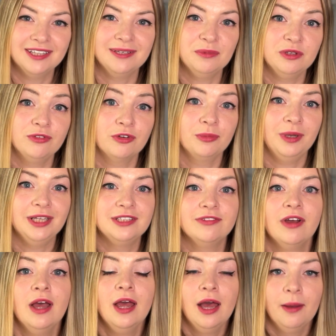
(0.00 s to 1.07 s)
them informative,
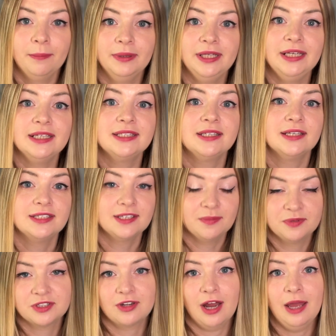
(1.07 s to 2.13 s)
please
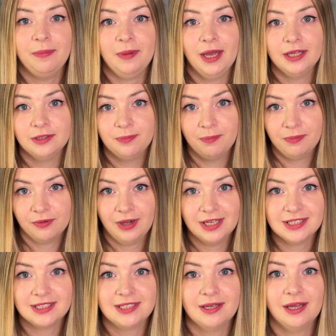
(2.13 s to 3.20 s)
subscribe and
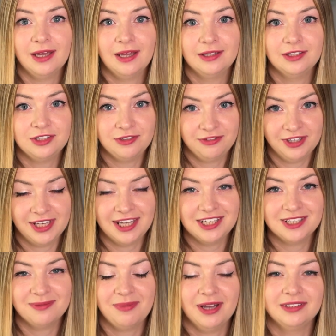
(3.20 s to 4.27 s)
press the
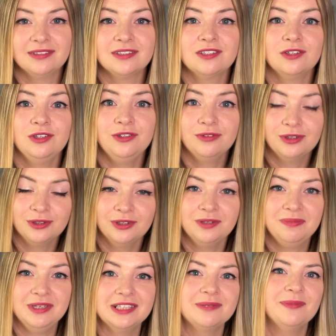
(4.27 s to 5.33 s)
notification button so you will
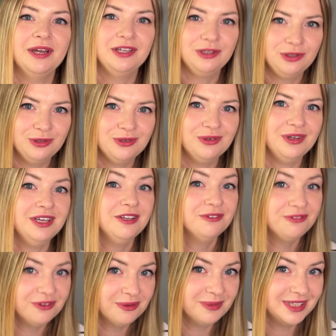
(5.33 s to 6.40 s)
not miss my new
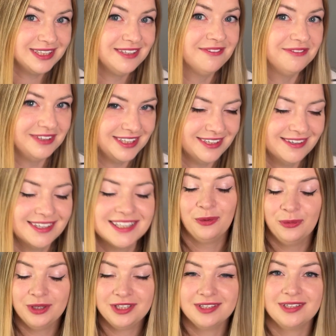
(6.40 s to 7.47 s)
informative videos.
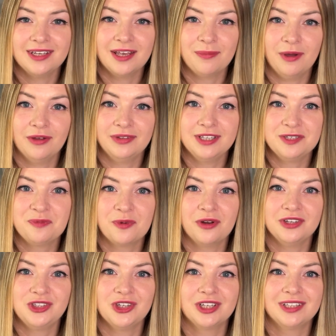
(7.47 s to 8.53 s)
What do you think about this
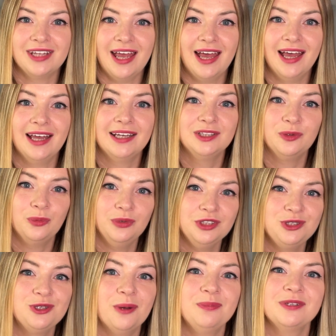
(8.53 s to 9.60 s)
project, and
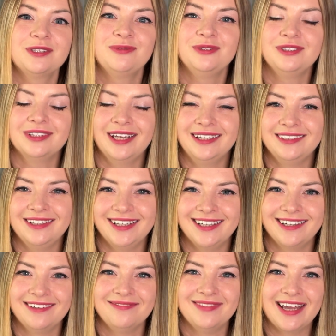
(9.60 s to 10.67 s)
which topics would you like to
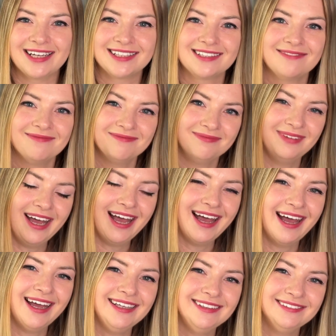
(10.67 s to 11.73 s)
hear next?
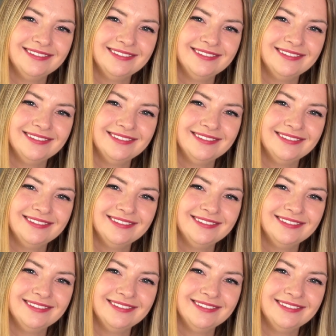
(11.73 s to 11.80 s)
Bye!